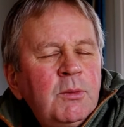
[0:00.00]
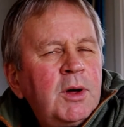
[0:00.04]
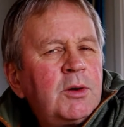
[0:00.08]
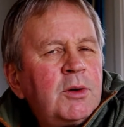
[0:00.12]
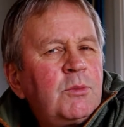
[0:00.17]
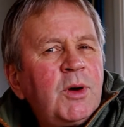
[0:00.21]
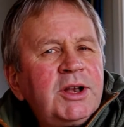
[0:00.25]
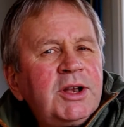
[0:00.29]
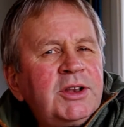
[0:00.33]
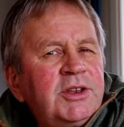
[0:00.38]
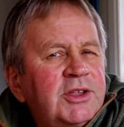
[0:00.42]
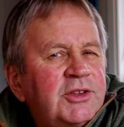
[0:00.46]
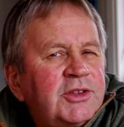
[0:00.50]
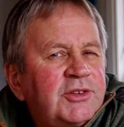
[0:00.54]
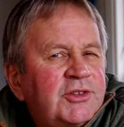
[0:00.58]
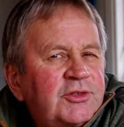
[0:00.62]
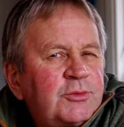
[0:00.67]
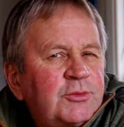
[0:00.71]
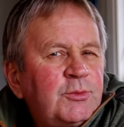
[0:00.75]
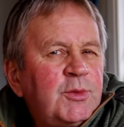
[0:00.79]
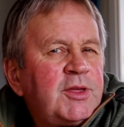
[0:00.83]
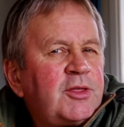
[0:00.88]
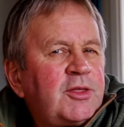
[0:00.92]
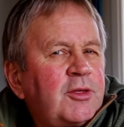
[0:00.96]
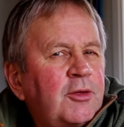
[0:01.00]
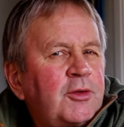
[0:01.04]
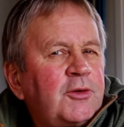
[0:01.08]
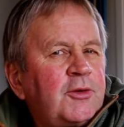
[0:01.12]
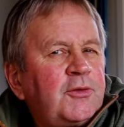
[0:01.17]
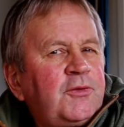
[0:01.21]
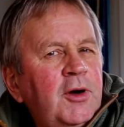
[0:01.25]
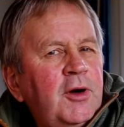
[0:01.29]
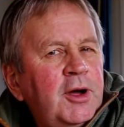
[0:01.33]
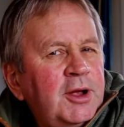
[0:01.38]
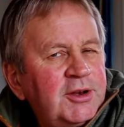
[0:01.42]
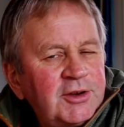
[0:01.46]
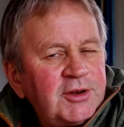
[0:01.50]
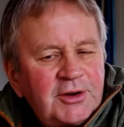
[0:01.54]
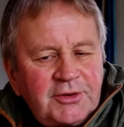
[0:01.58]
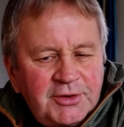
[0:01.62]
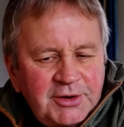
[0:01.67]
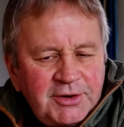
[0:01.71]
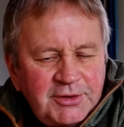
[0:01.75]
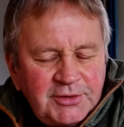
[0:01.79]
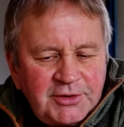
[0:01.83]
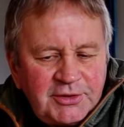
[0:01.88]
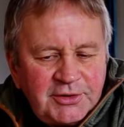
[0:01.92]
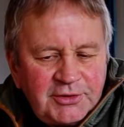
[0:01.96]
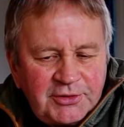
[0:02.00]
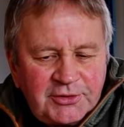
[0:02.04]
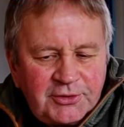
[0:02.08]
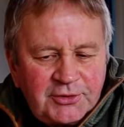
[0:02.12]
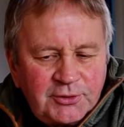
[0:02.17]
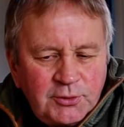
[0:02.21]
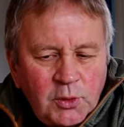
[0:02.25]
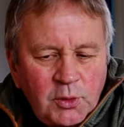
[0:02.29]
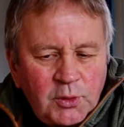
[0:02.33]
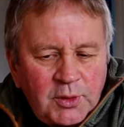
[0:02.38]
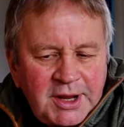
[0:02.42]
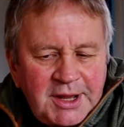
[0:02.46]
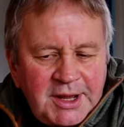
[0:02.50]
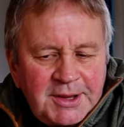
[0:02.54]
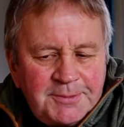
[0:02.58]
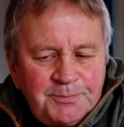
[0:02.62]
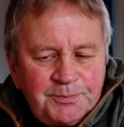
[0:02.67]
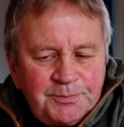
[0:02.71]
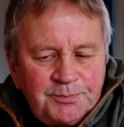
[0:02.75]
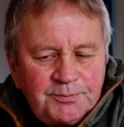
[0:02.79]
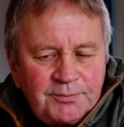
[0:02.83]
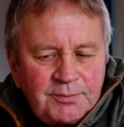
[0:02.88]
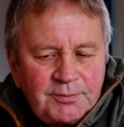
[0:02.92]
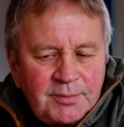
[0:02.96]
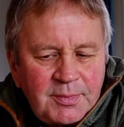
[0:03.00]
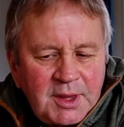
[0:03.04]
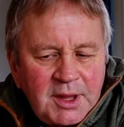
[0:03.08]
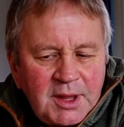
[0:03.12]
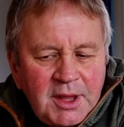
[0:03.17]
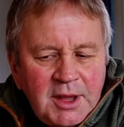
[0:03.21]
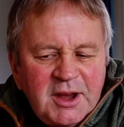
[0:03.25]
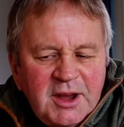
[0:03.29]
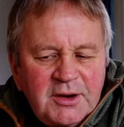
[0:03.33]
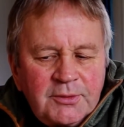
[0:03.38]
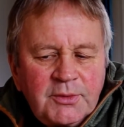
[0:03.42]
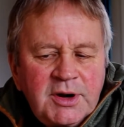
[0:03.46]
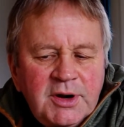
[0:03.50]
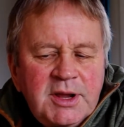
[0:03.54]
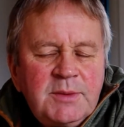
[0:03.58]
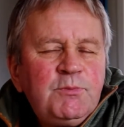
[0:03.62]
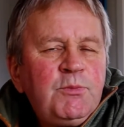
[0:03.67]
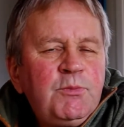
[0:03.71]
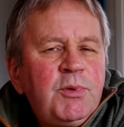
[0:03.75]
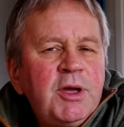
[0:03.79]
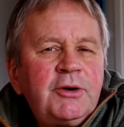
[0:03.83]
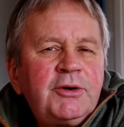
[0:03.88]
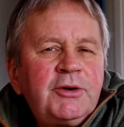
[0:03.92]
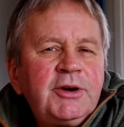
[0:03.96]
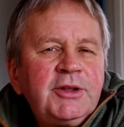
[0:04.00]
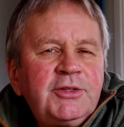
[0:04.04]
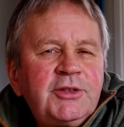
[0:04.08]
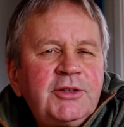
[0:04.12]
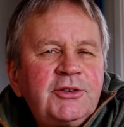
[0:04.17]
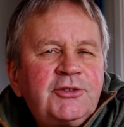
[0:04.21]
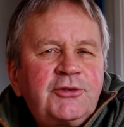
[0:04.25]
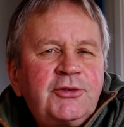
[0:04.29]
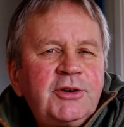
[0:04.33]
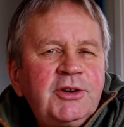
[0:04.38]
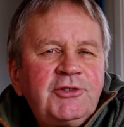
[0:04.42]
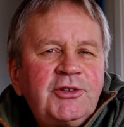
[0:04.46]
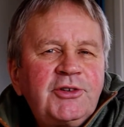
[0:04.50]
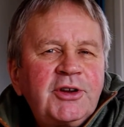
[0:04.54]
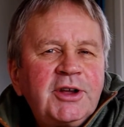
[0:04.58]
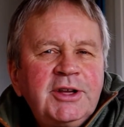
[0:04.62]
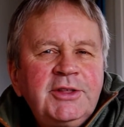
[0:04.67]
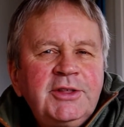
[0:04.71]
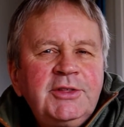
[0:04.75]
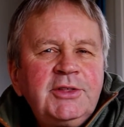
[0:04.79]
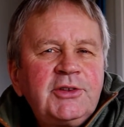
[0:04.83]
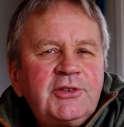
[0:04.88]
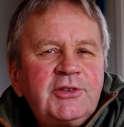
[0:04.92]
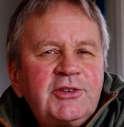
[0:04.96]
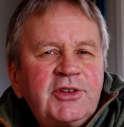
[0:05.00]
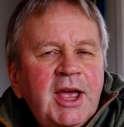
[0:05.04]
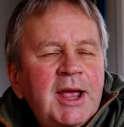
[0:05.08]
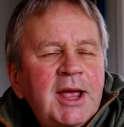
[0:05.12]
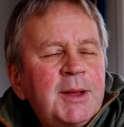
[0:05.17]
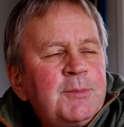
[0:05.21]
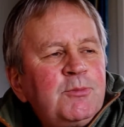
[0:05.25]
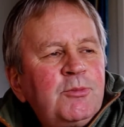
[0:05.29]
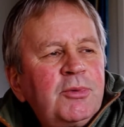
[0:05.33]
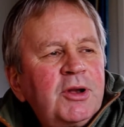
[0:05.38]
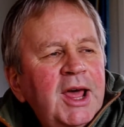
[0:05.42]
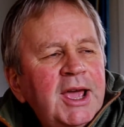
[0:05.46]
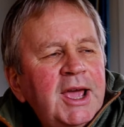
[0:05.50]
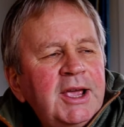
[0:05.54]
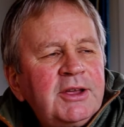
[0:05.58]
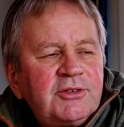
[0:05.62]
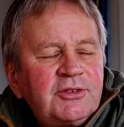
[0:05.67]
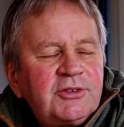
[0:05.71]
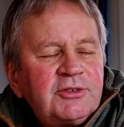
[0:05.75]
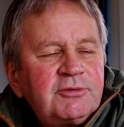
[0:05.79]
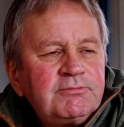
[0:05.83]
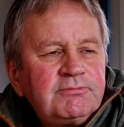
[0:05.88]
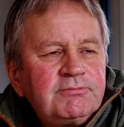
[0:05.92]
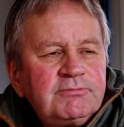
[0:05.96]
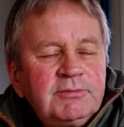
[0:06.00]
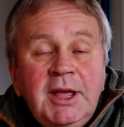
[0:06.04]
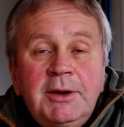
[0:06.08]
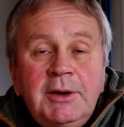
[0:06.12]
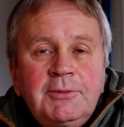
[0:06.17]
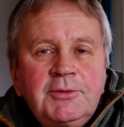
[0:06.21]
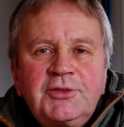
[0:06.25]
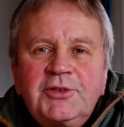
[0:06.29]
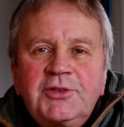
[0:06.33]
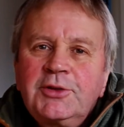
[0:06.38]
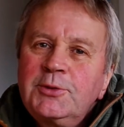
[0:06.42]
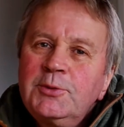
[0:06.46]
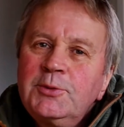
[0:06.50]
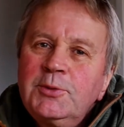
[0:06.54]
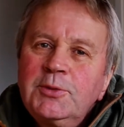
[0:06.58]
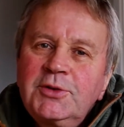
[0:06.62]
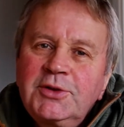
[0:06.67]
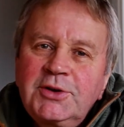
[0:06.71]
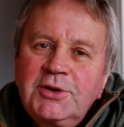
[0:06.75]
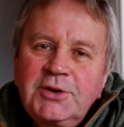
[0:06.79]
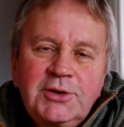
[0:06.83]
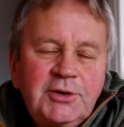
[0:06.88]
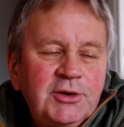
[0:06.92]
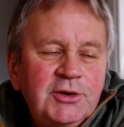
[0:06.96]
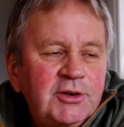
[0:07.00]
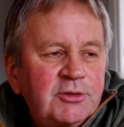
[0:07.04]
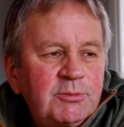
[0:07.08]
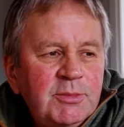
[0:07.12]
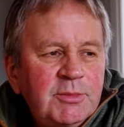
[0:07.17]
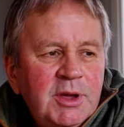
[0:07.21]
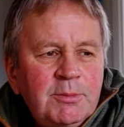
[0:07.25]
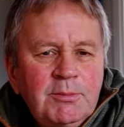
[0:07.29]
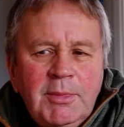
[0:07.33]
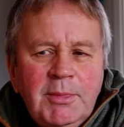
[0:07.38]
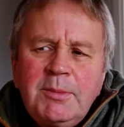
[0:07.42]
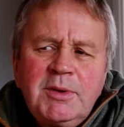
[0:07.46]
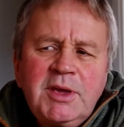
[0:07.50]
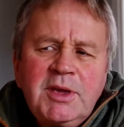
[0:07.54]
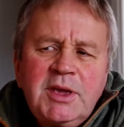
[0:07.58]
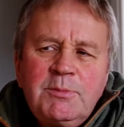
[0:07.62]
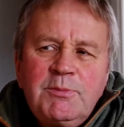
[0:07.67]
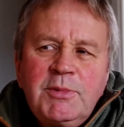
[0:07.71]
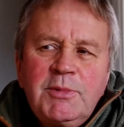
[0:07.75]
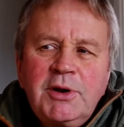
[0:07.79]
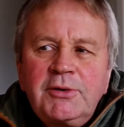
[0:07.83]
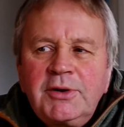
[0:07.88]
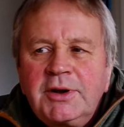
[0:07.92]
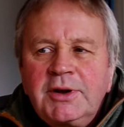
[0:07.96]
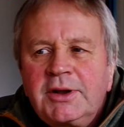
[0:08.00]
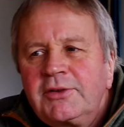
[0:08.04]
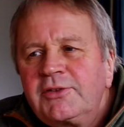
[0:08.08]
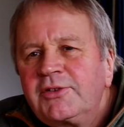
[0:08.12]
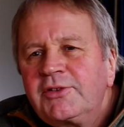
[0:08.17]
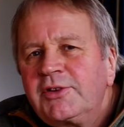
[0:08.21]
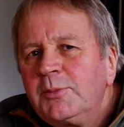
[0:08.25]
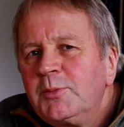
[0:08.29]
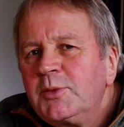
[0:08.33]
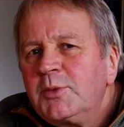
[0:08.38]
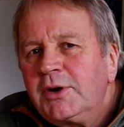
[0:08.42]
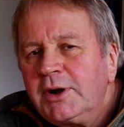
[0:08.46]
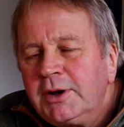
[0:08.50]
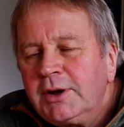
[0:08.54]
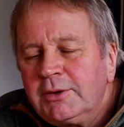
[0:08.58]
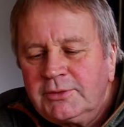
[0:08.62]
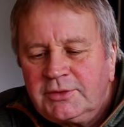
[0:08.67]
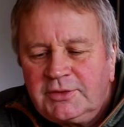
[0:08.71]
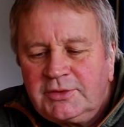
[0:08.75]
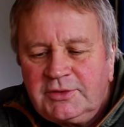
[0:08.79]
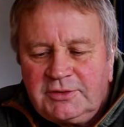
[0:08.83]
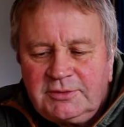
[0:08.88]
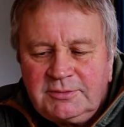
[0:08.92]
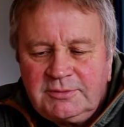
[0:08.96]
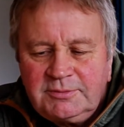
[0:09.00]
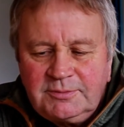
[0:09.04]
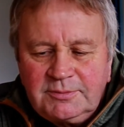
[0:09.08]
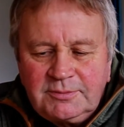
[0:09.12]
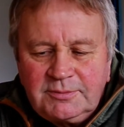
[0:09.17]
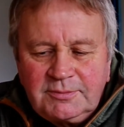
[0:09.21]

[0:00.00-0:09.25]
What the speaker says: One wonders whether the finder in the story reburied the treasure in the same place. That was the thought that occurred to me. Maybe he buried it somewhere else.